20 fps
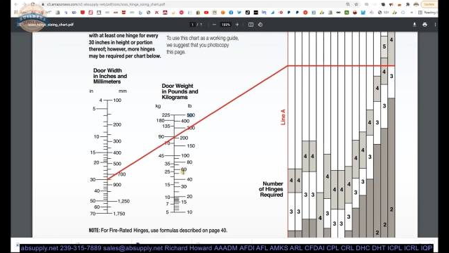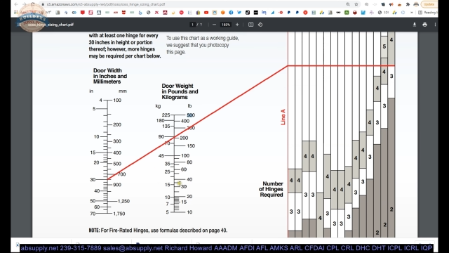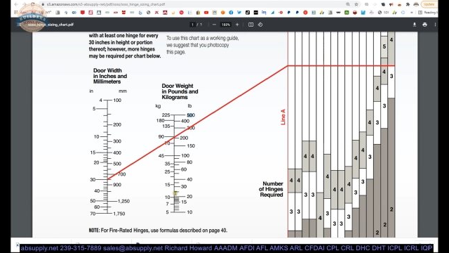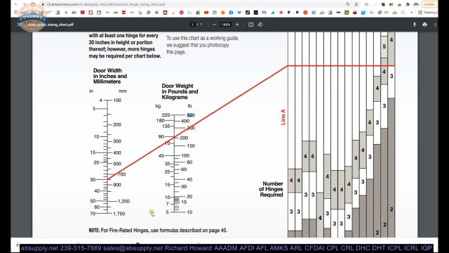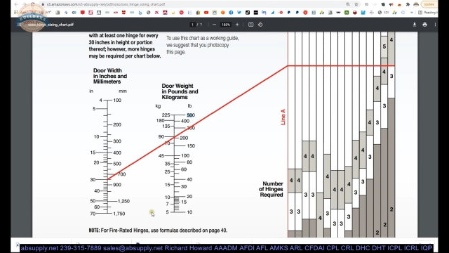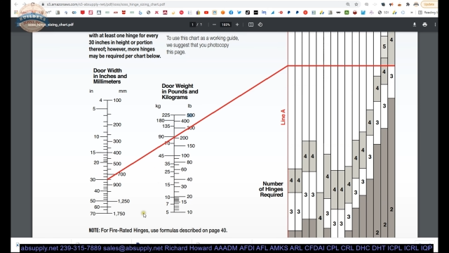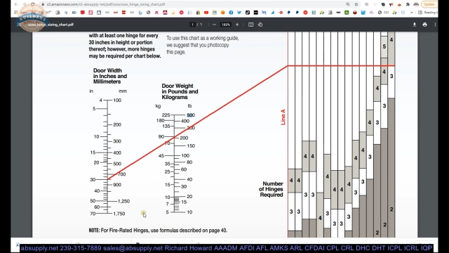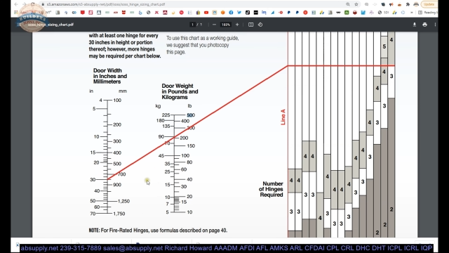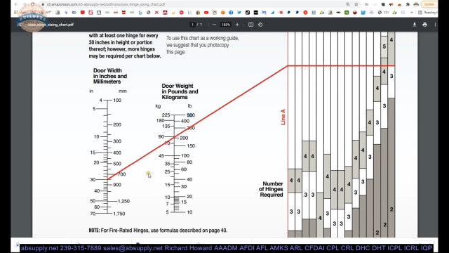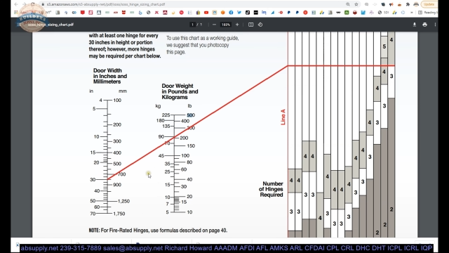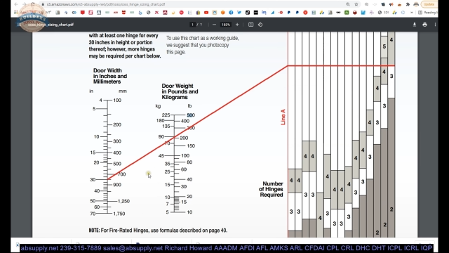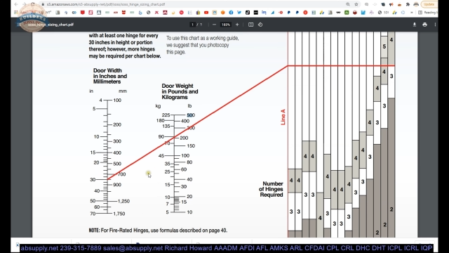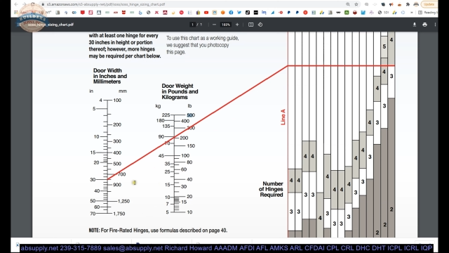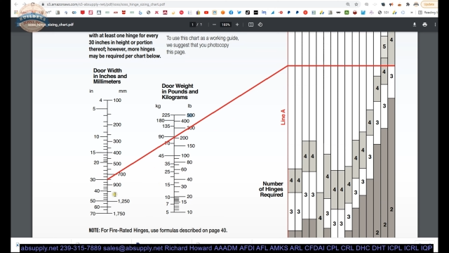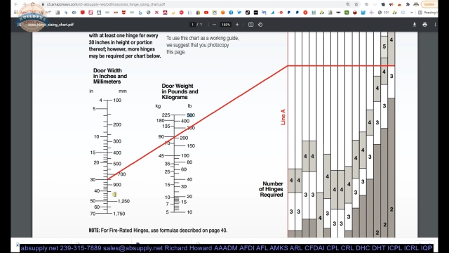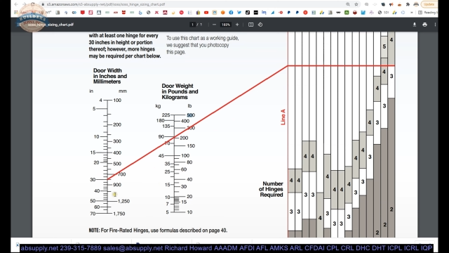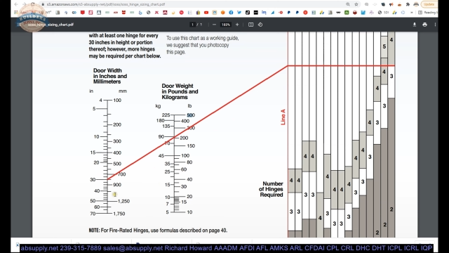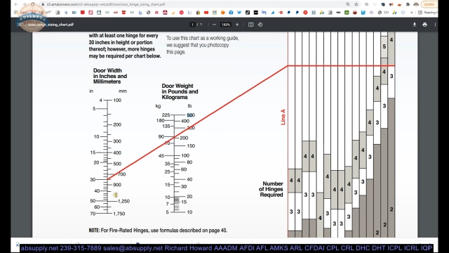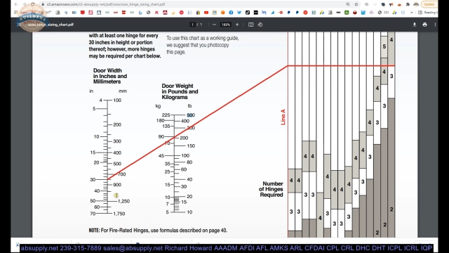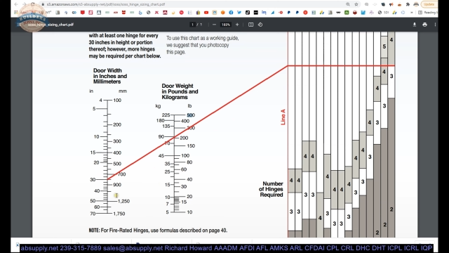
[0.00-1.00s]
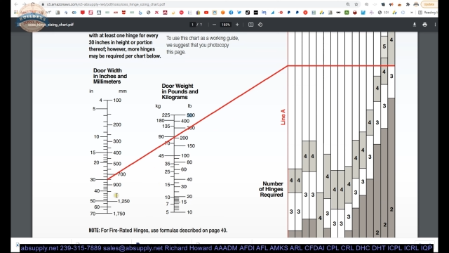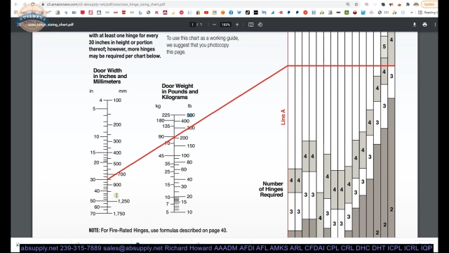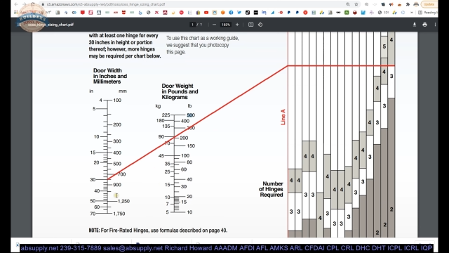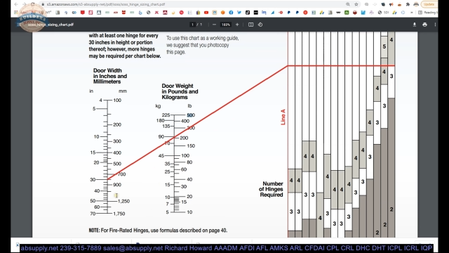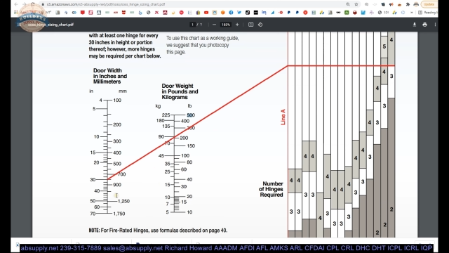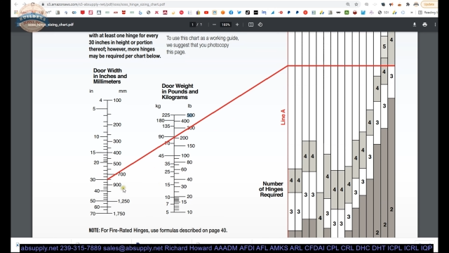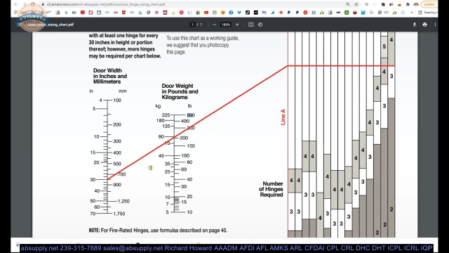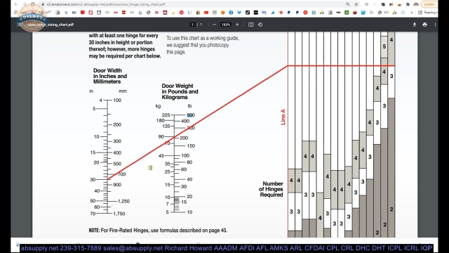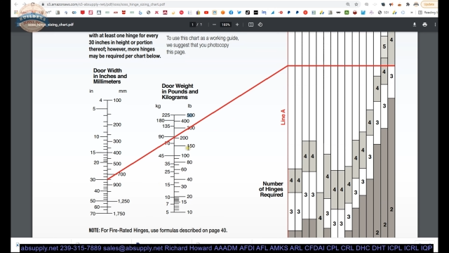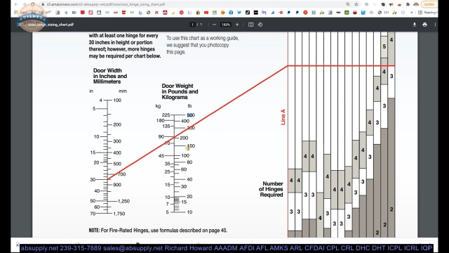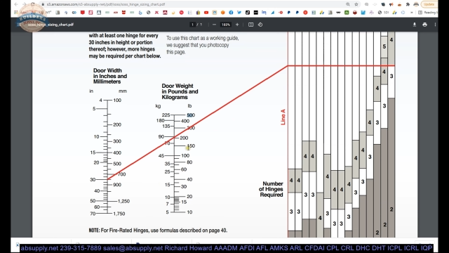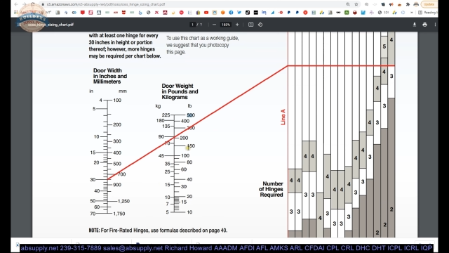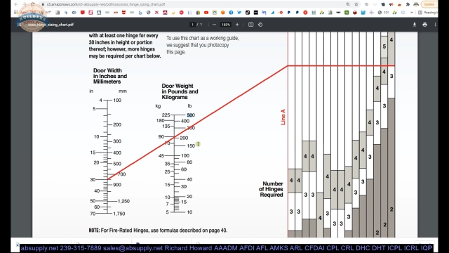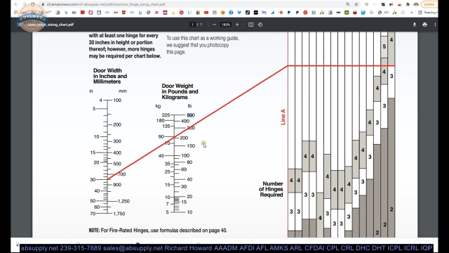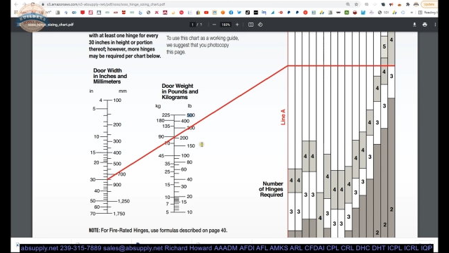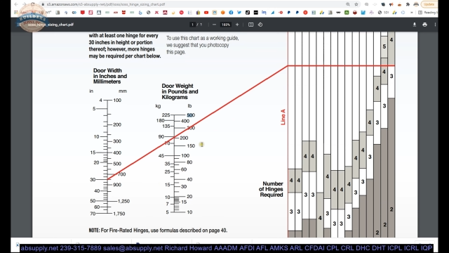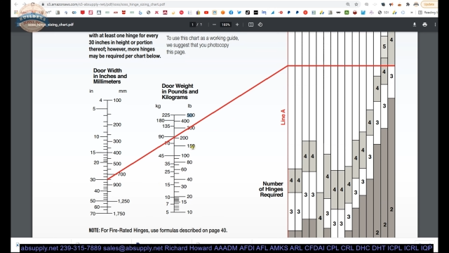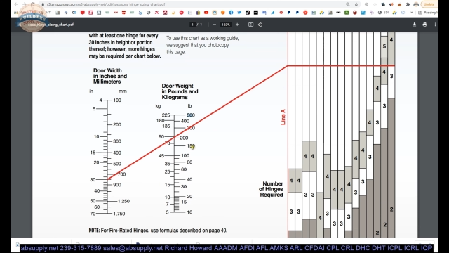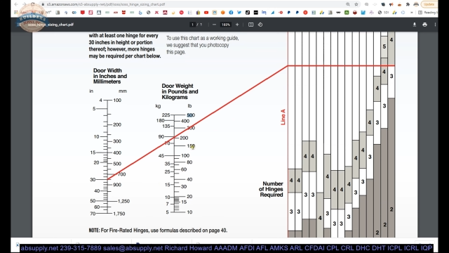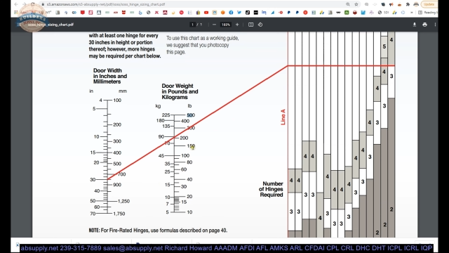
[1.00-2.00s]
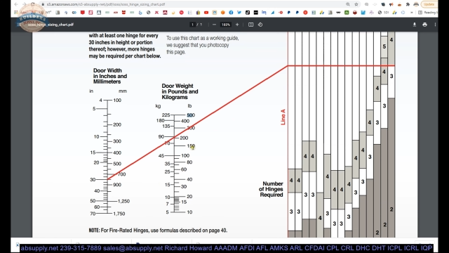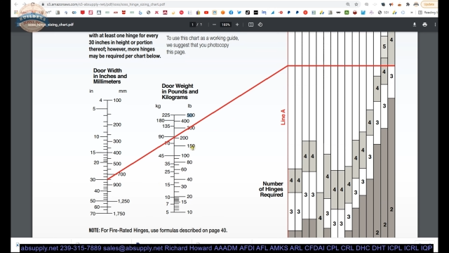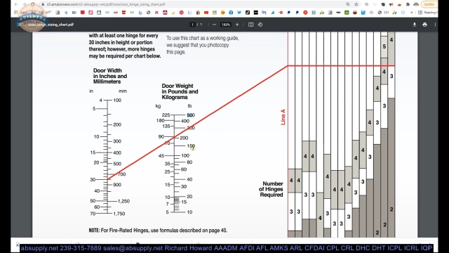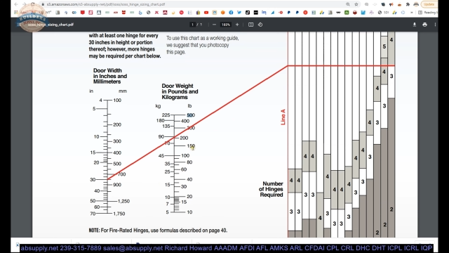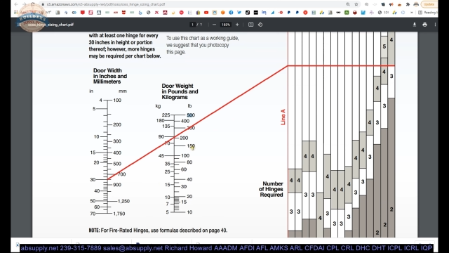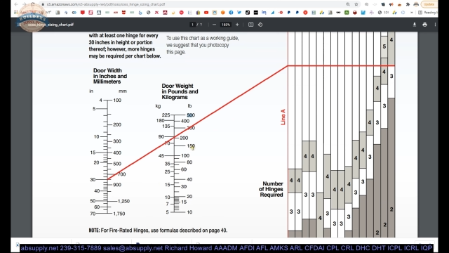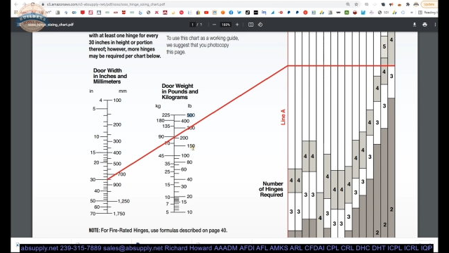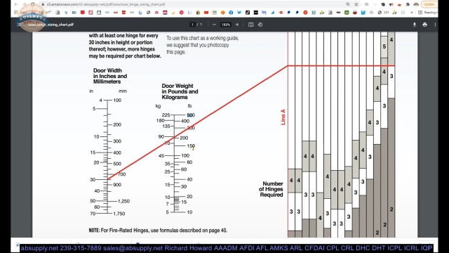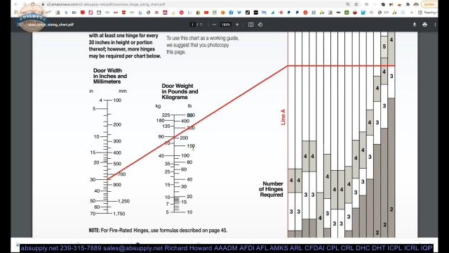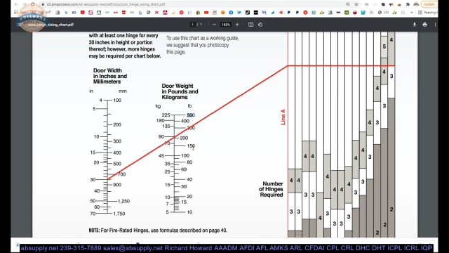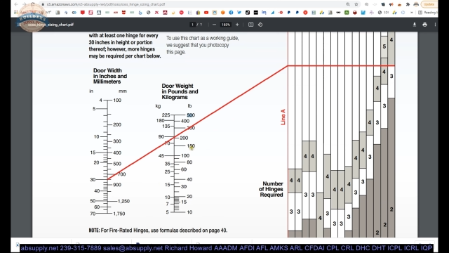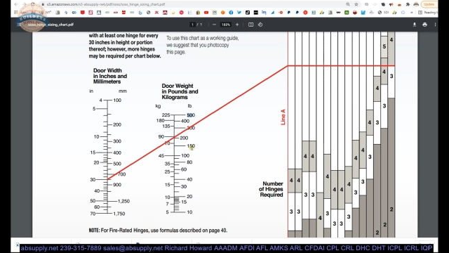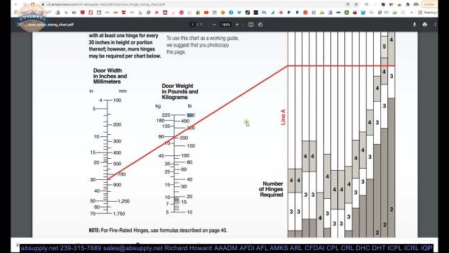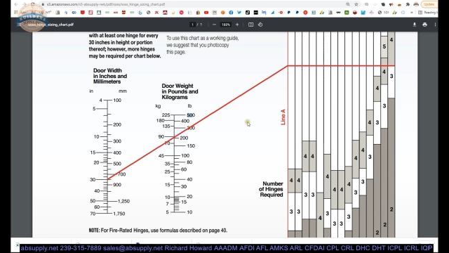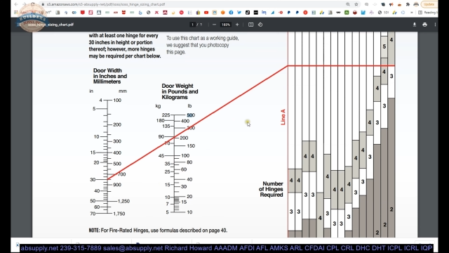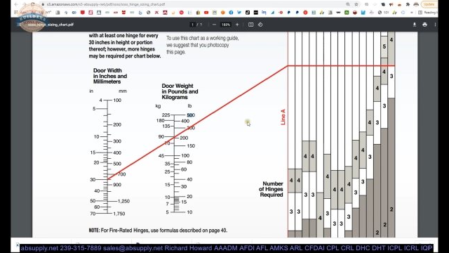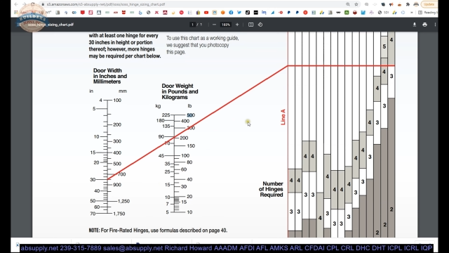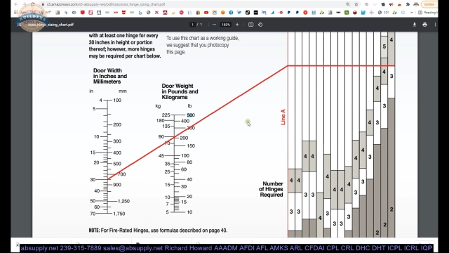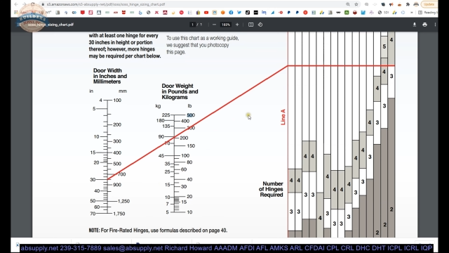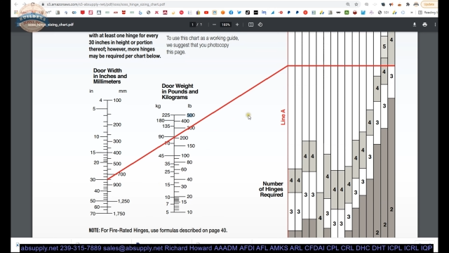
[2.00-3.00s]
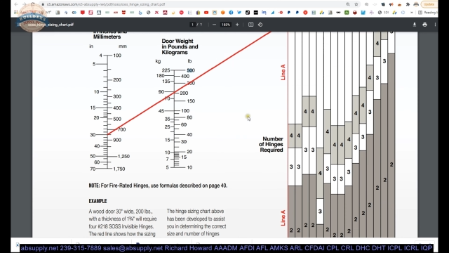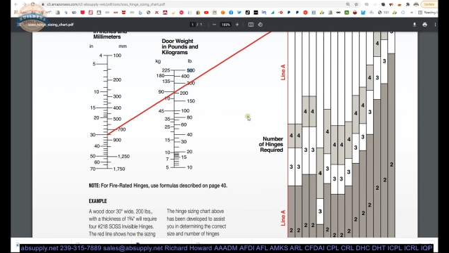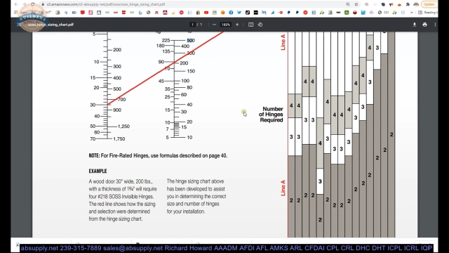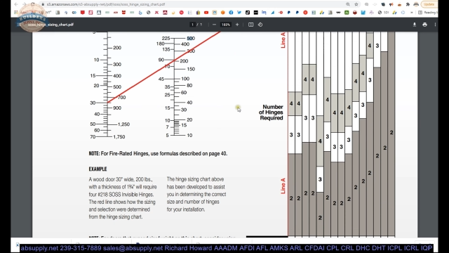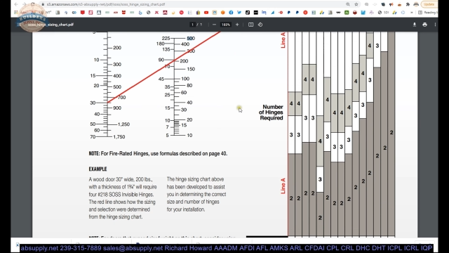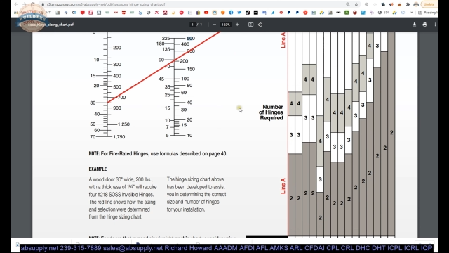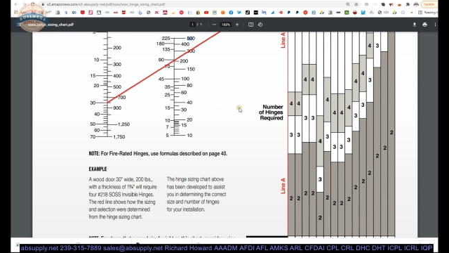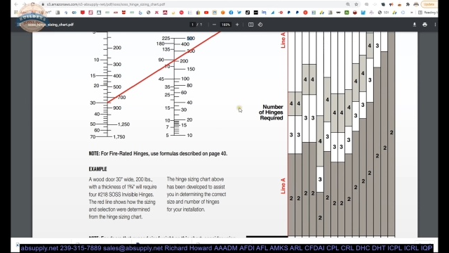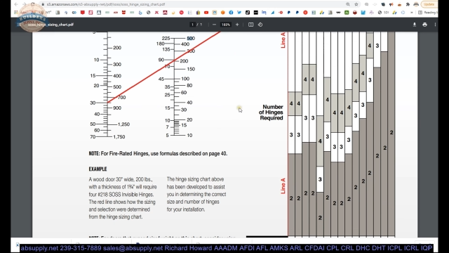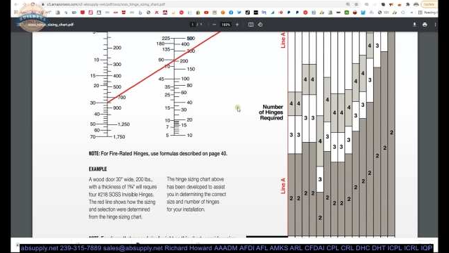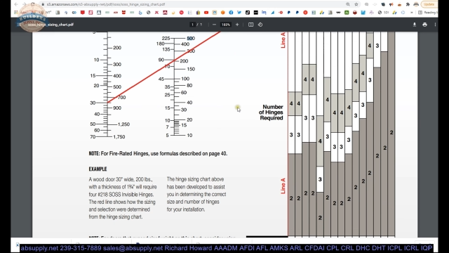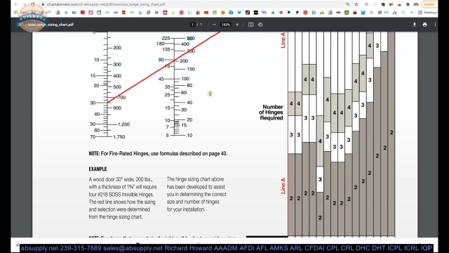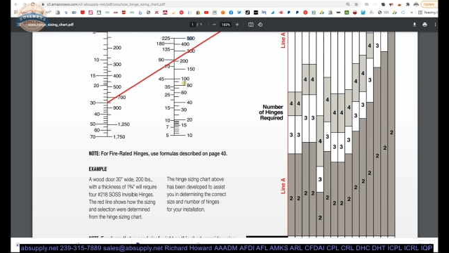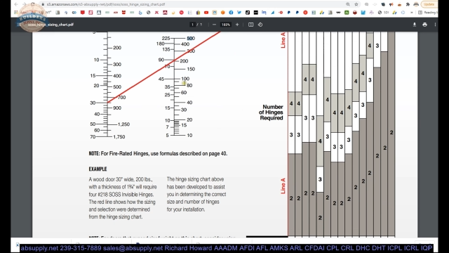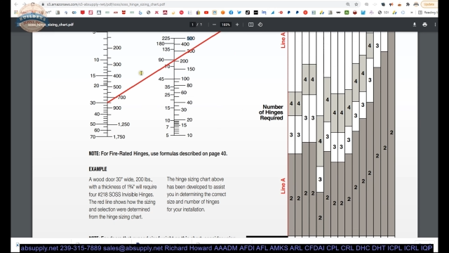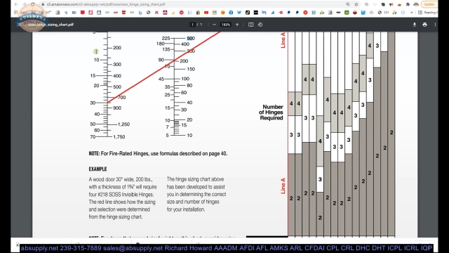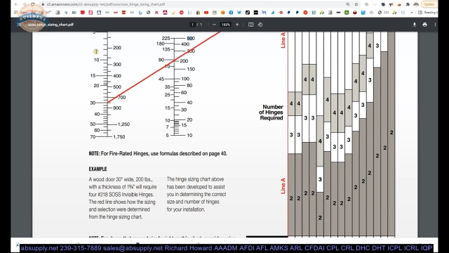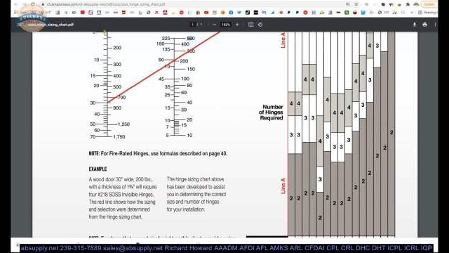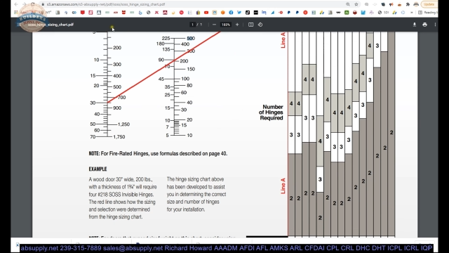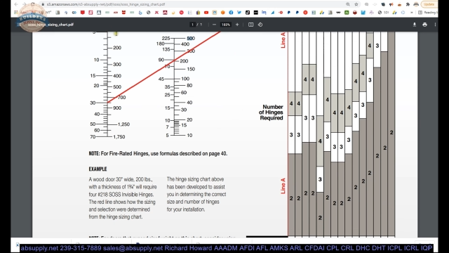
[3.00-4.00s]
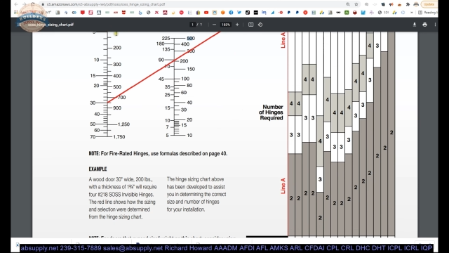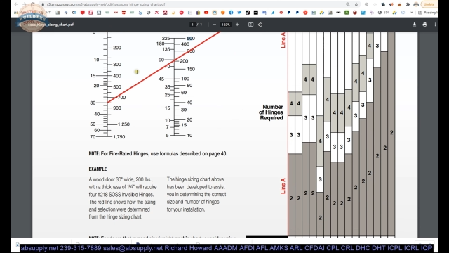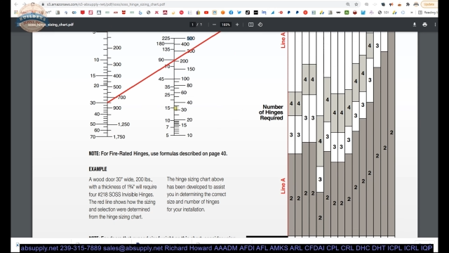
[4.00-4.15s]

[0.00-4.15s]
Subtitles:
[unreadable: no face in view]